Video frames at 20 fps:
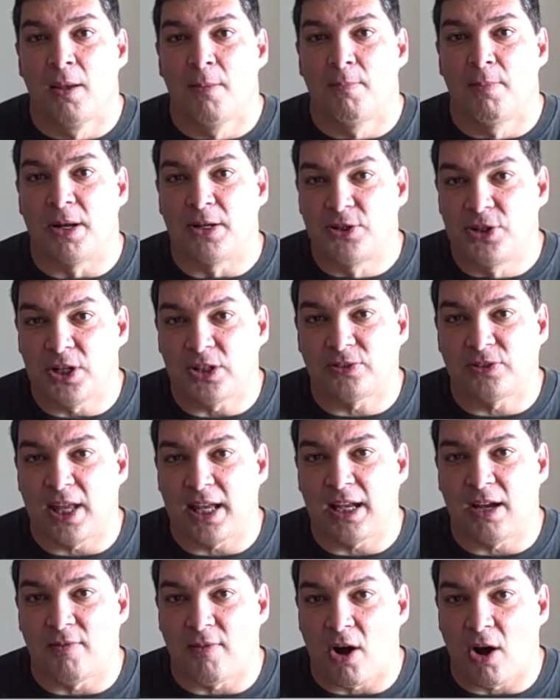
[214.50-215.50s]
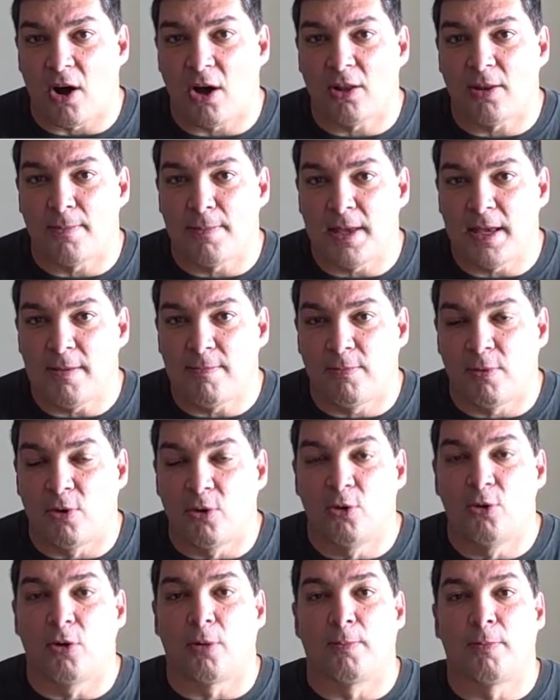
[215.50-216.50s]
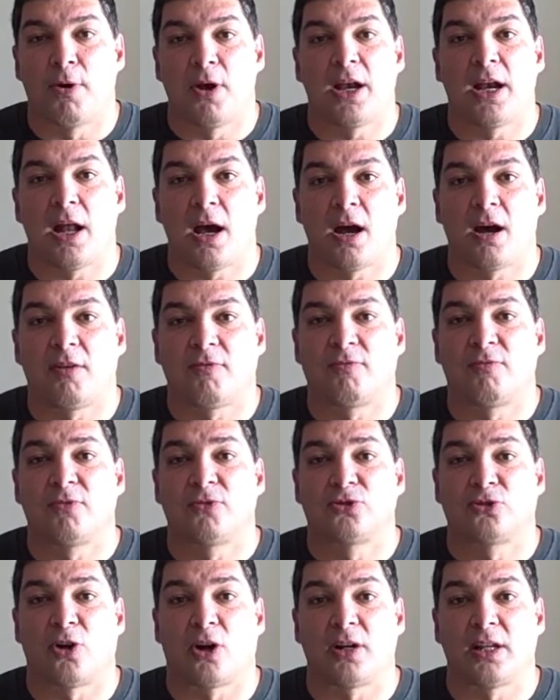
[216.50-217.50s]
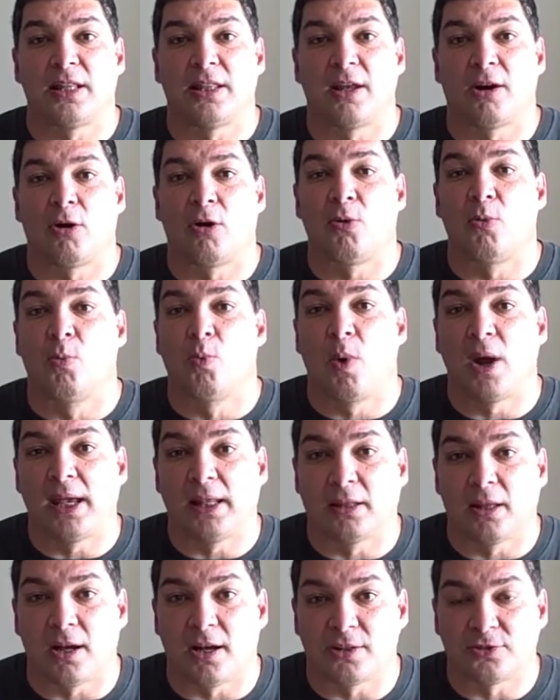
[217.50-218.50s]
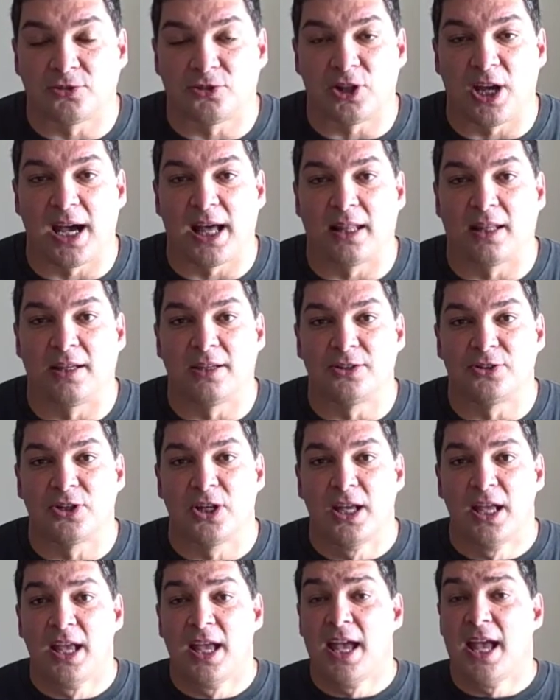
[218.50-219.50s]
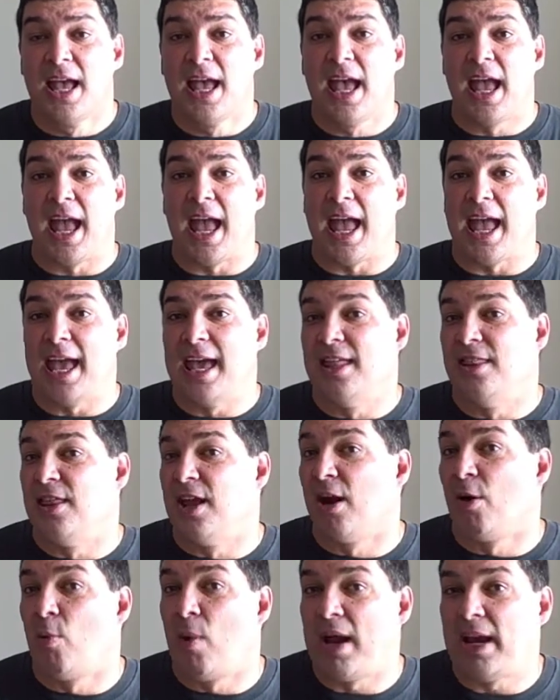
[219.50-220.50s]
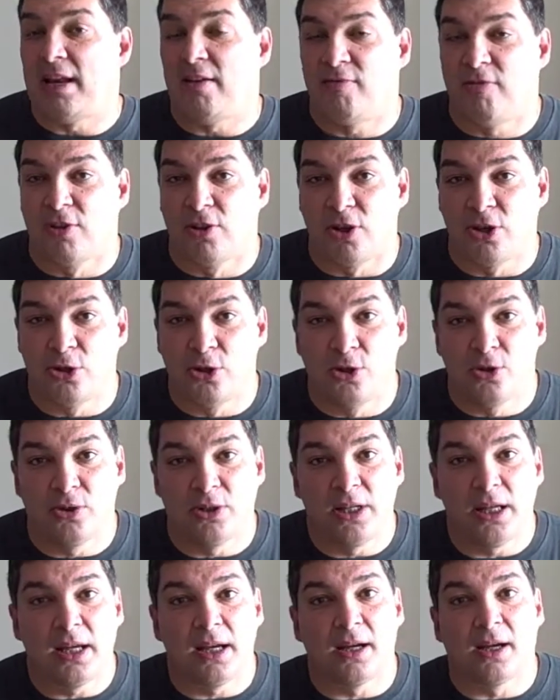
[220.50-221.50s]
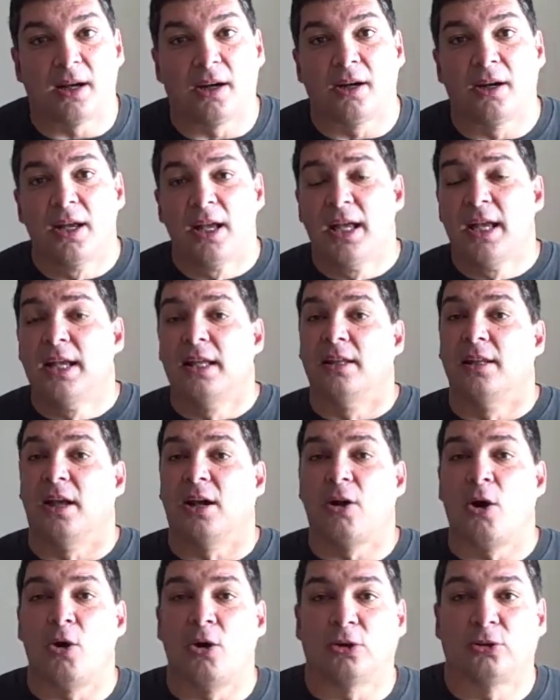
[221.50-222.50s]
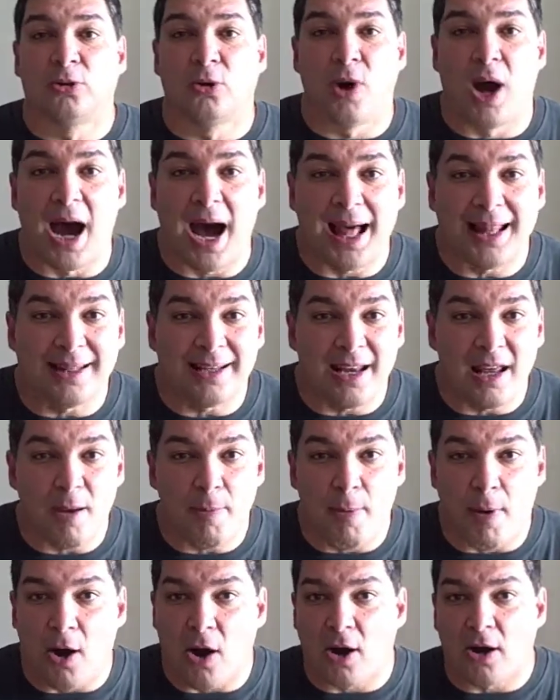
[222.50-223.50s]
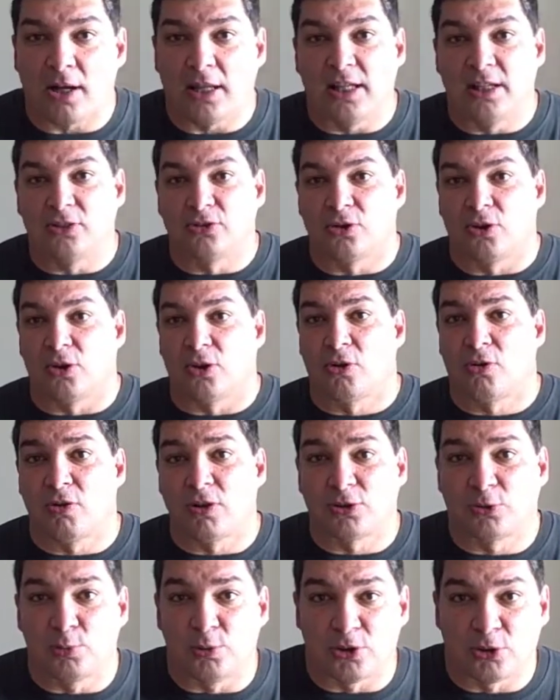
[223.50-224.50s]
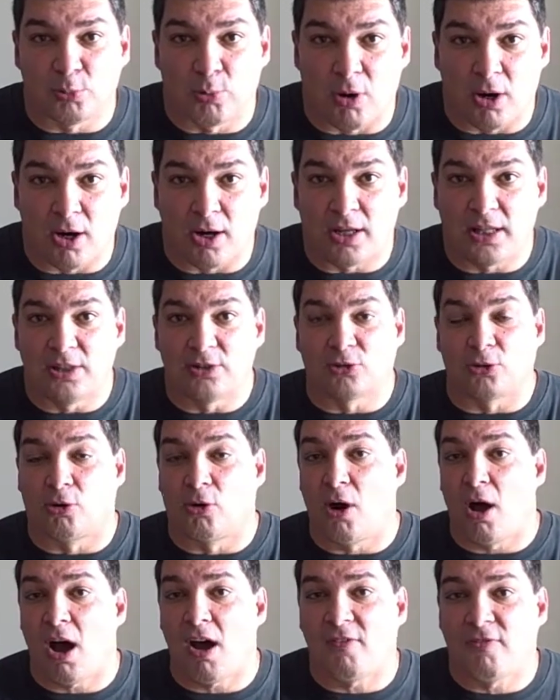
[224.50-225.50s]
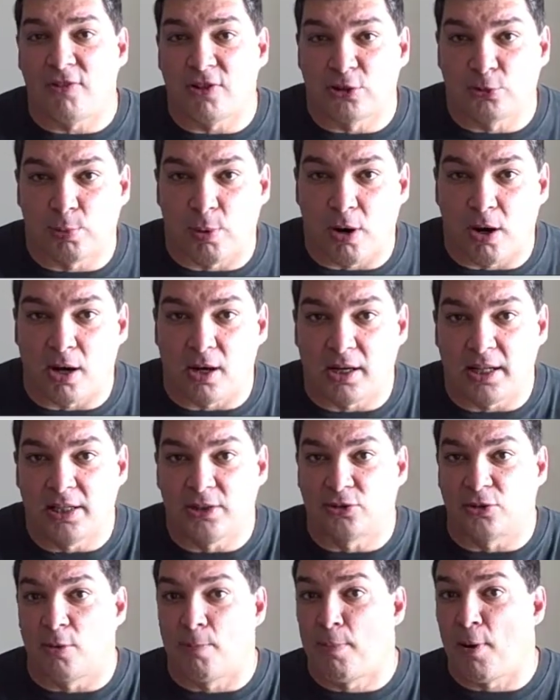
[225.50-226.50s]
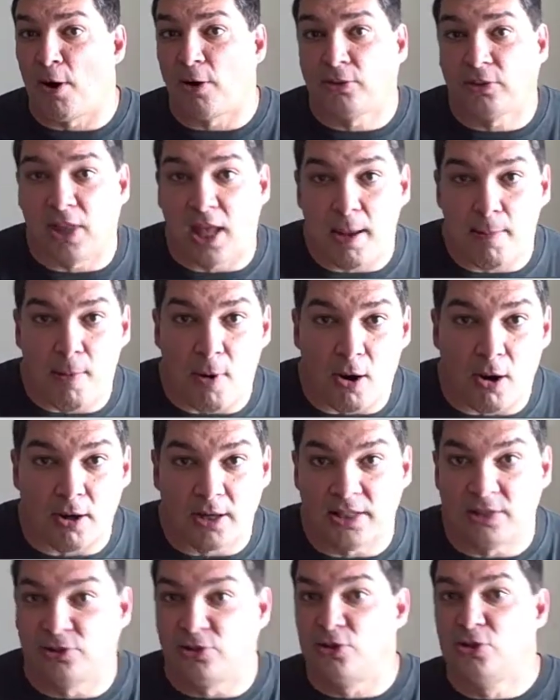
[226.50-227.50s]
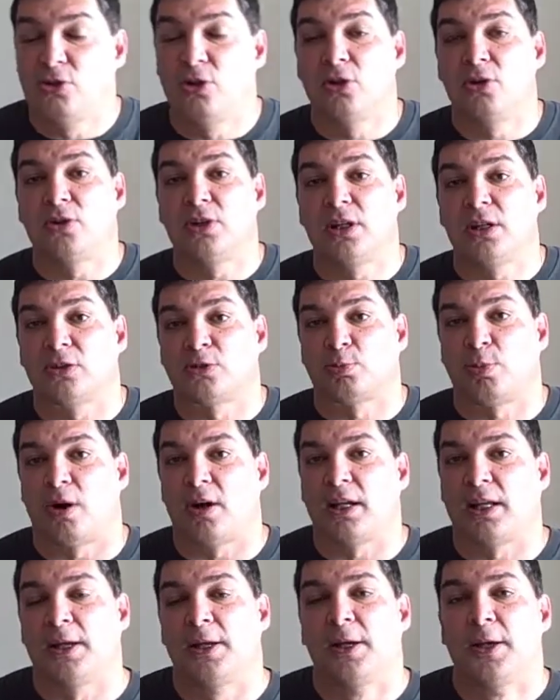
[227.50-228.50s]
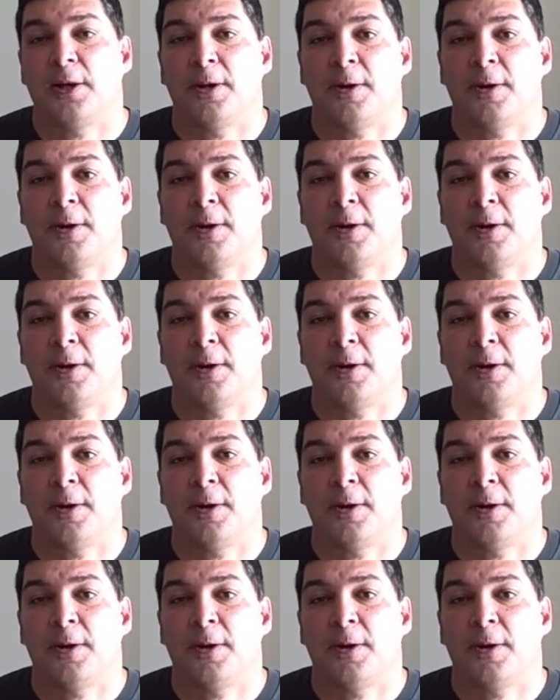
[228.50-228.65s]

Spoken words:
But just think of all the people who are putting off starting their own weight loss challenge, and they're waiting for the new year, and they're going through holiday parties or Christmas parties or office parties or birthday parties and New Year's party.